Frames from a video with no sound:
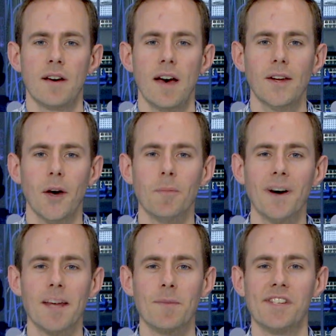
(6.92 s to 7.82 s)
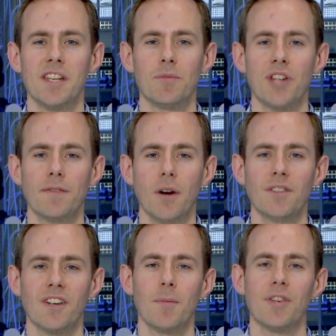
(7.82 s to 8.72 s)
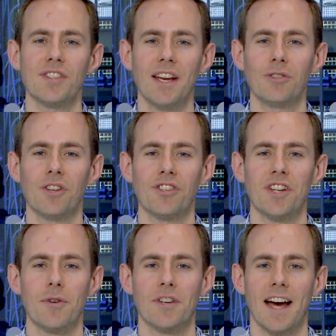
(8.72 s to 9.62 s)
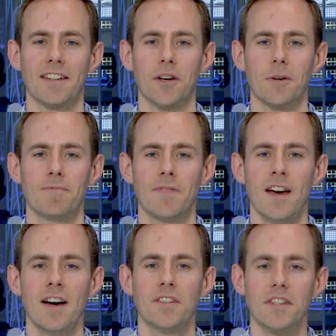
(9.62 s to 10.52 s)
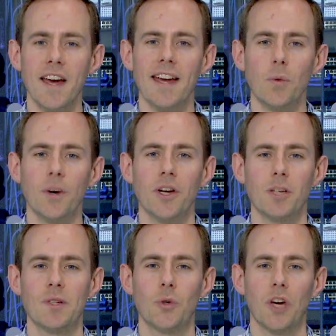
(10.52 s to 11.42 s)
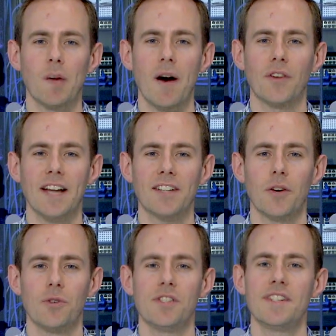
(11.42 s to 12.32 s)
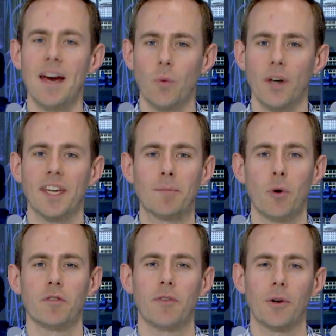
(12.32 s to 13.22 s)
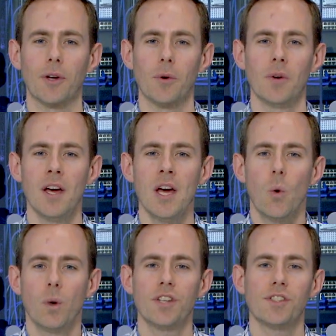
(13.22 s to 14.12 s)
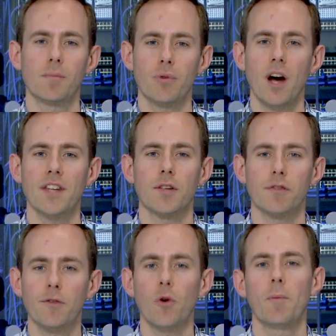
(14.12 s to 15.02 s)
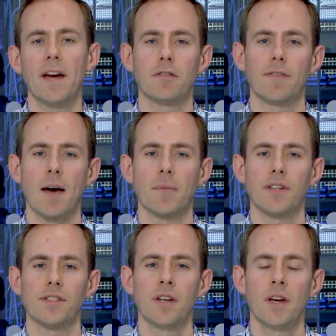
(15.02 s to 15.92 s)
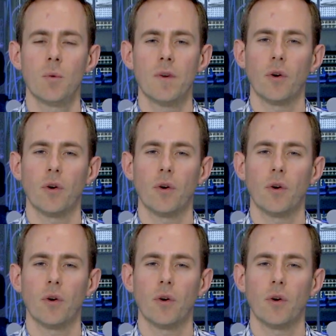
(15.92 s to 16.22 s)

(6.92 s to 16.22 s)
Hello, my name is Tim Jeffcoat and I'm a sales engineer at Datto. Today we're going to be talking about Datto's networking portfolio, which is comprised of four main families. We've